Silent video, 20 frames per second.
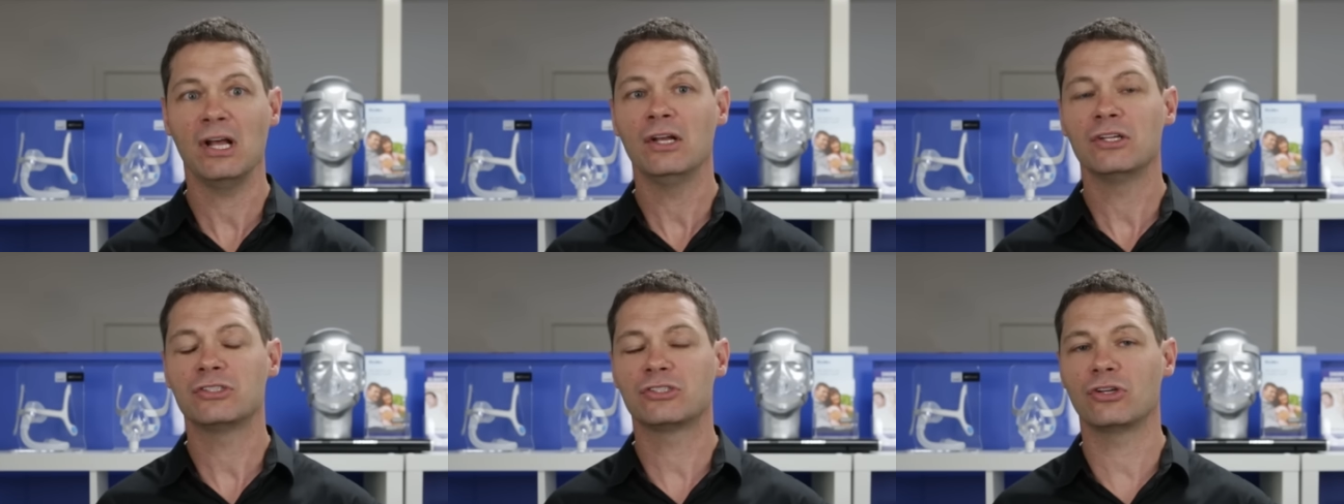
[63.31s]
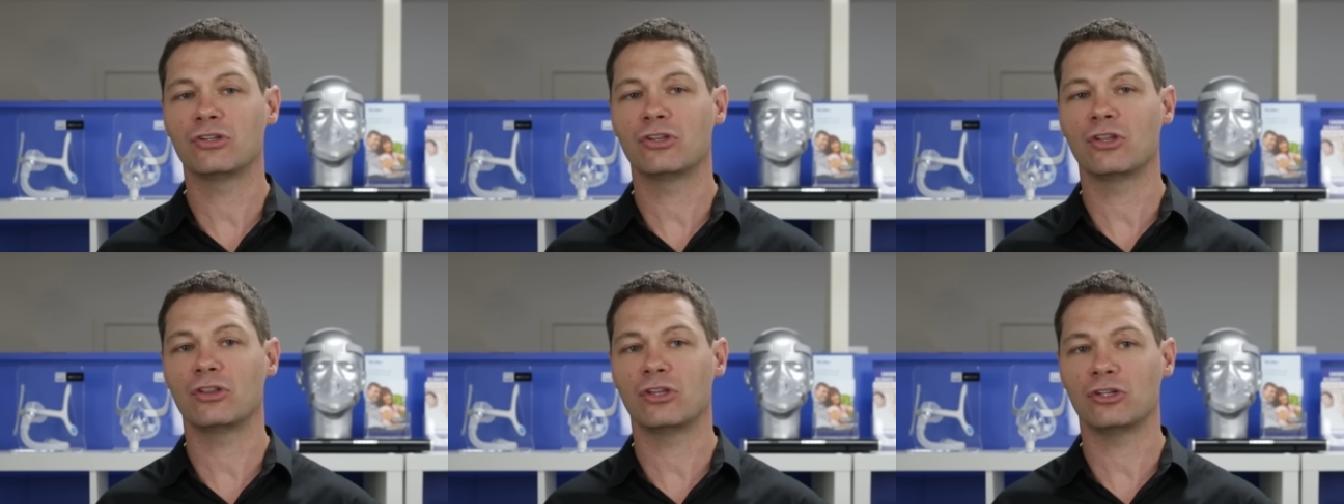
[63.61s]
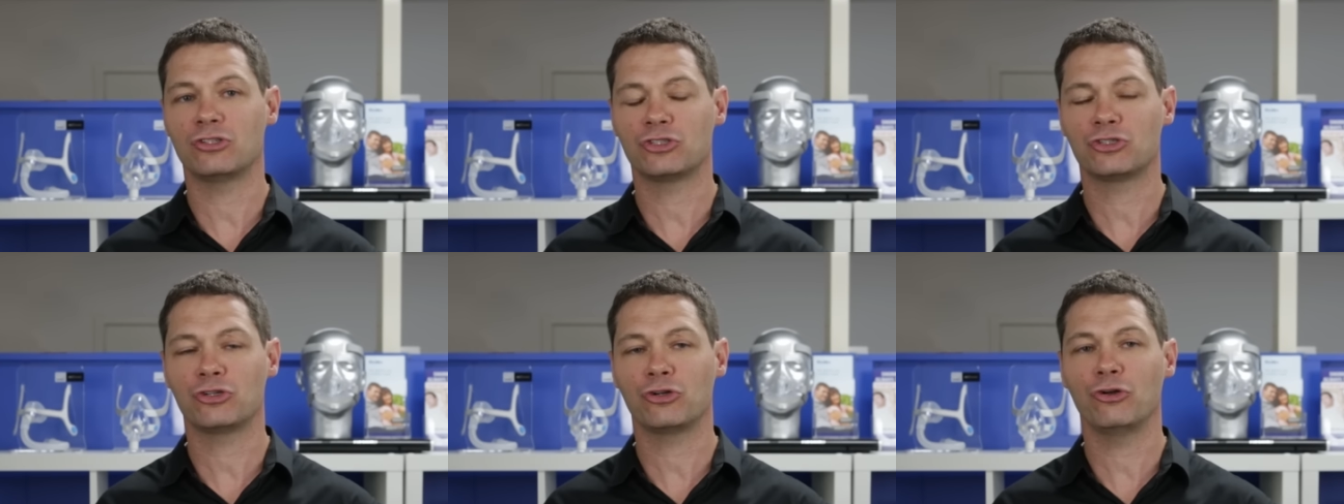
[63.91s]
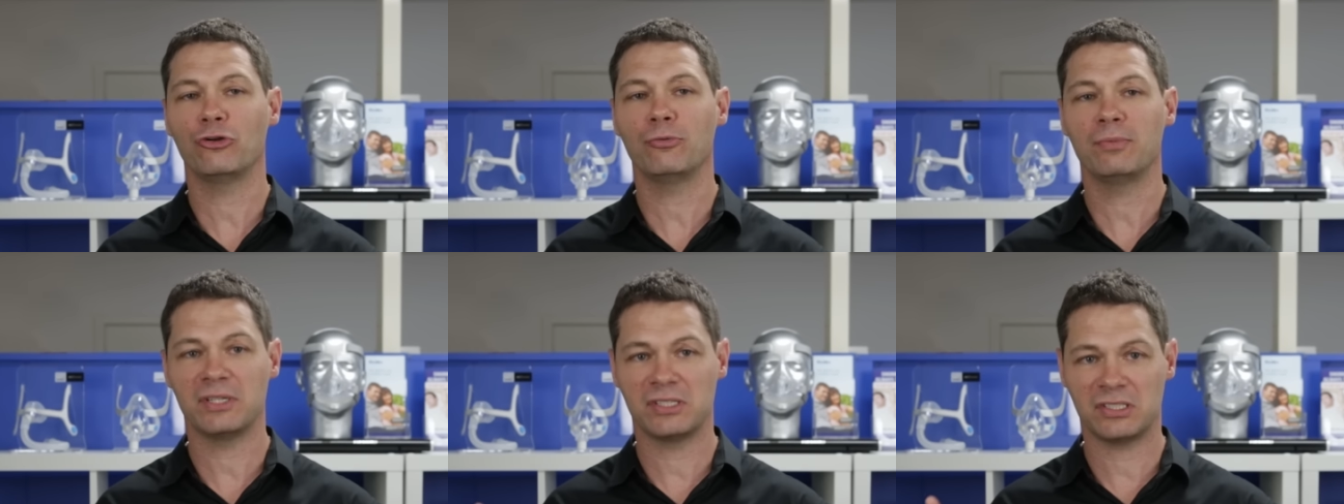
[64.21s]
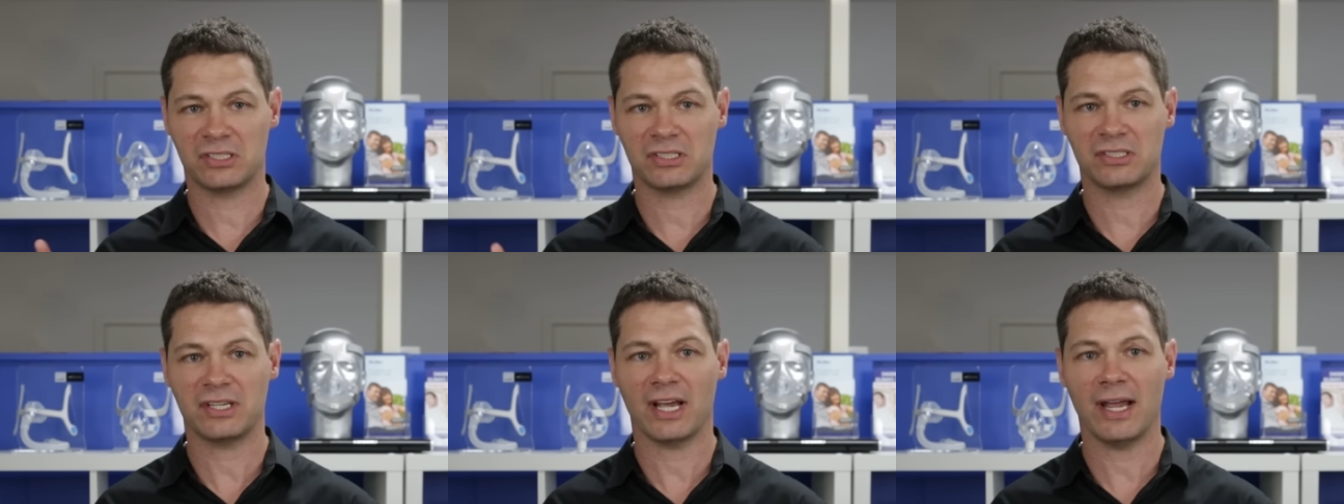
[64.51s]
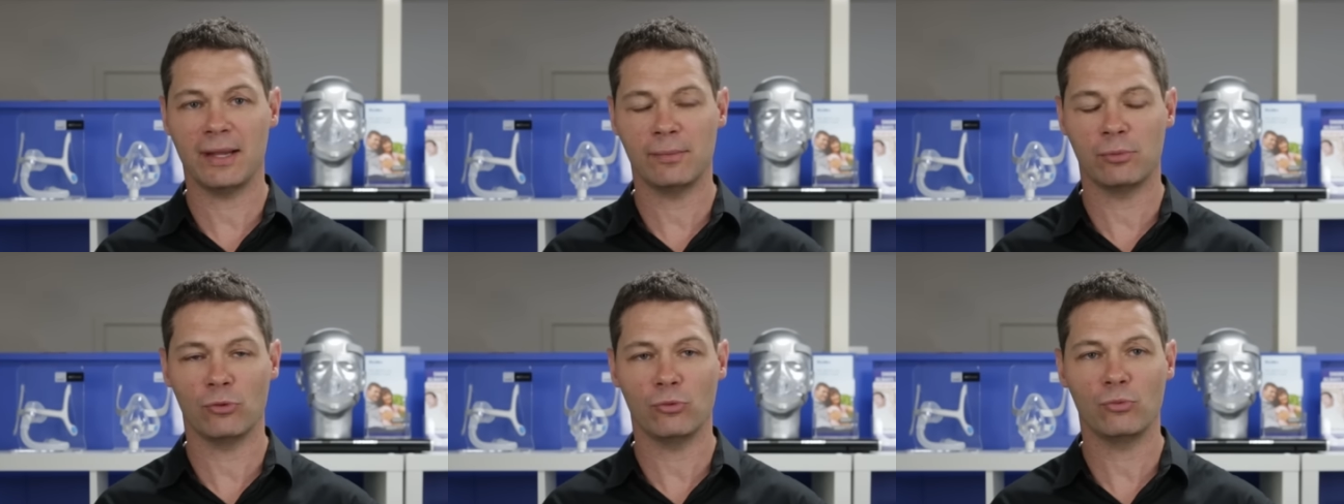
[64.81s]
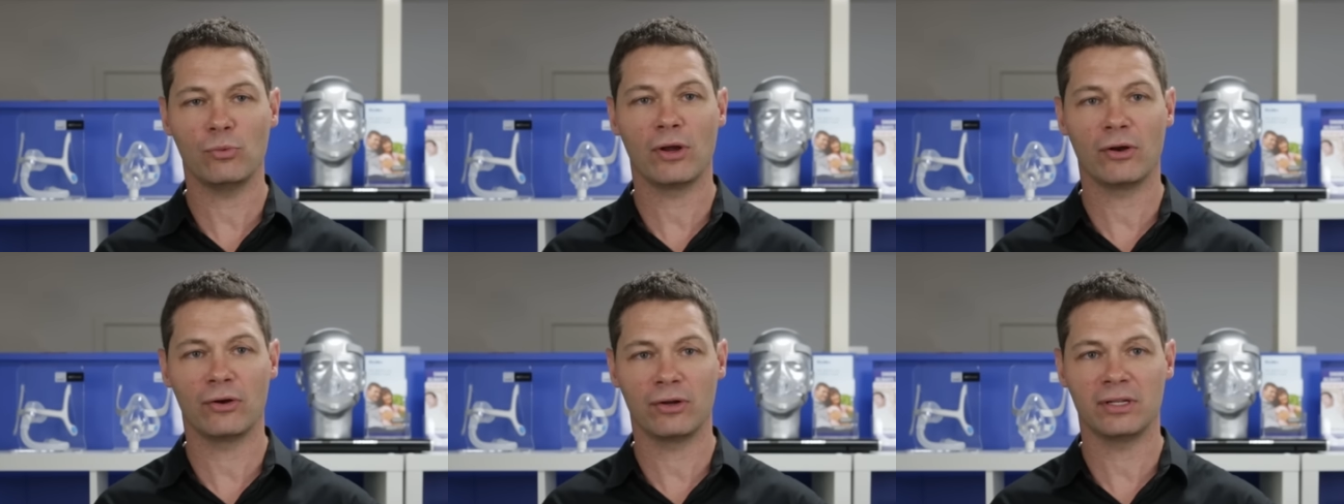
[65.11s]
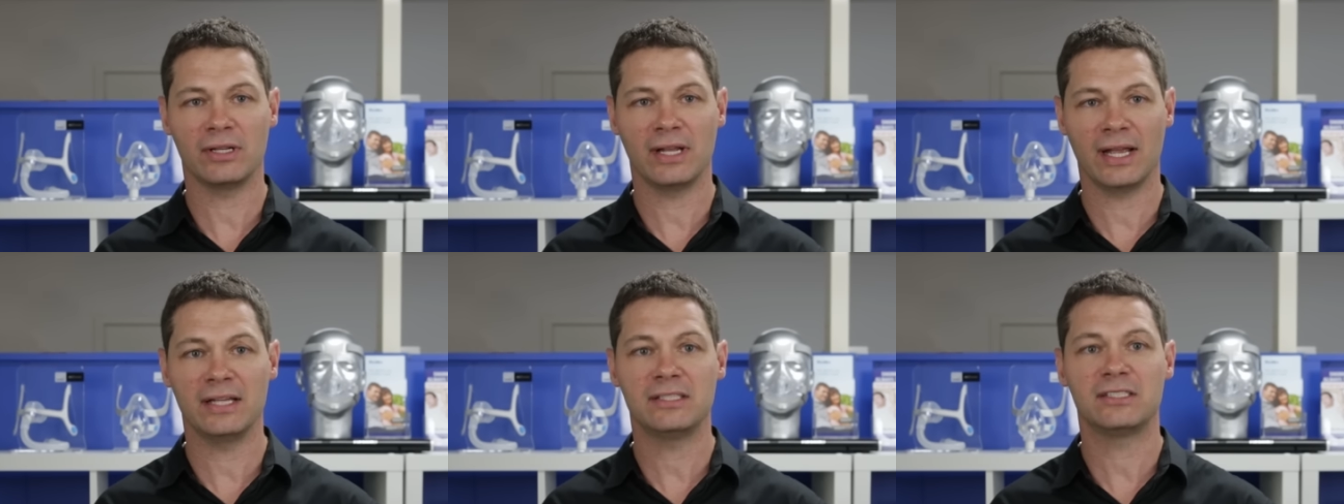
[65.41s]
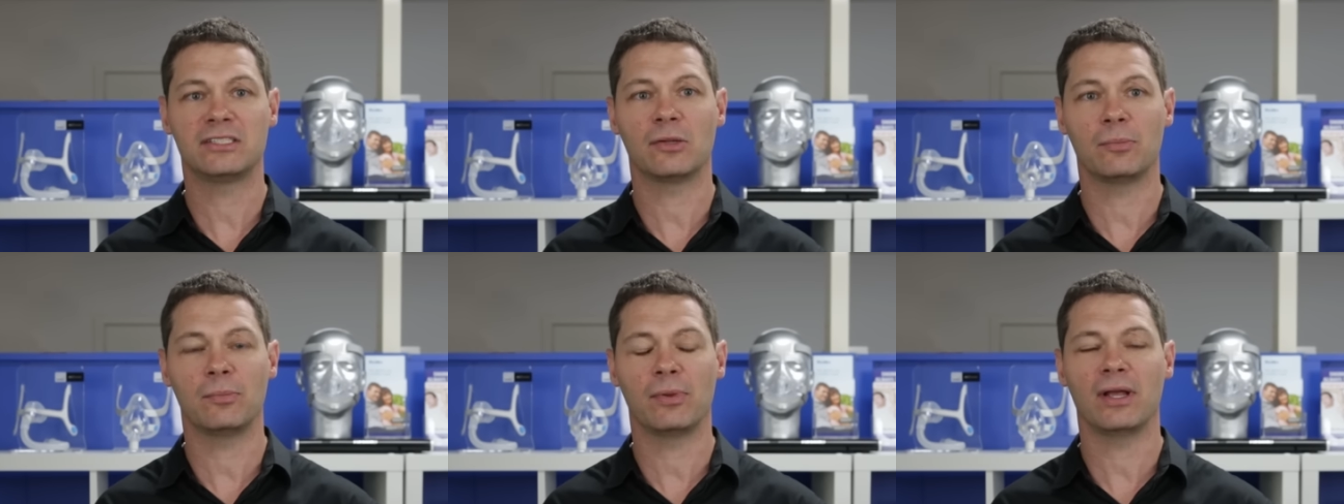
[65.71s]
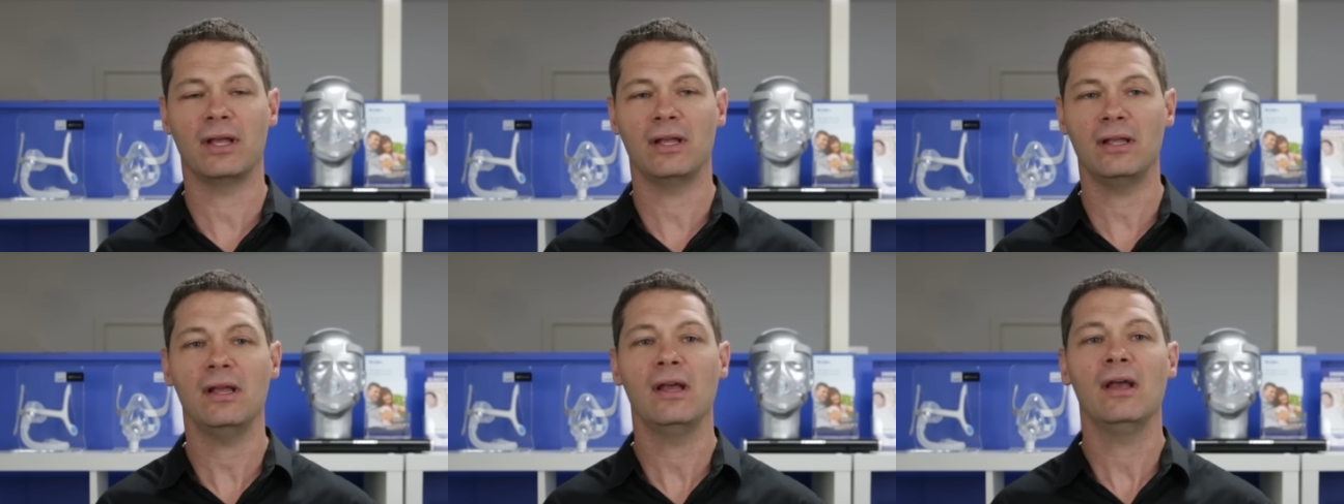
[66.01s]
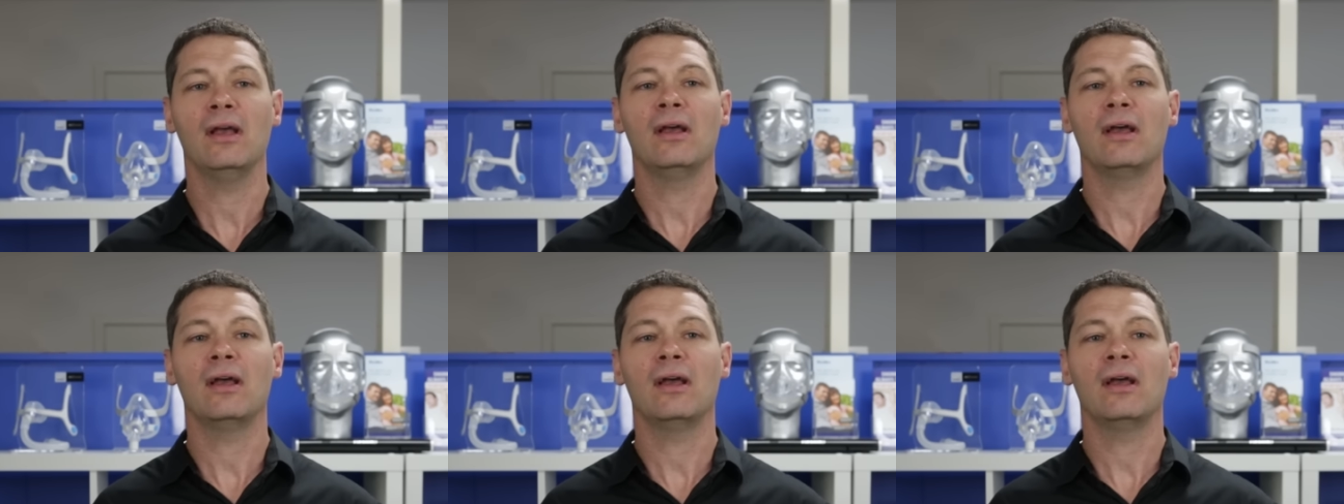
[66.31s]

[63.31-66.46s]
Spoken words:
so that the tube is stable where it needs to be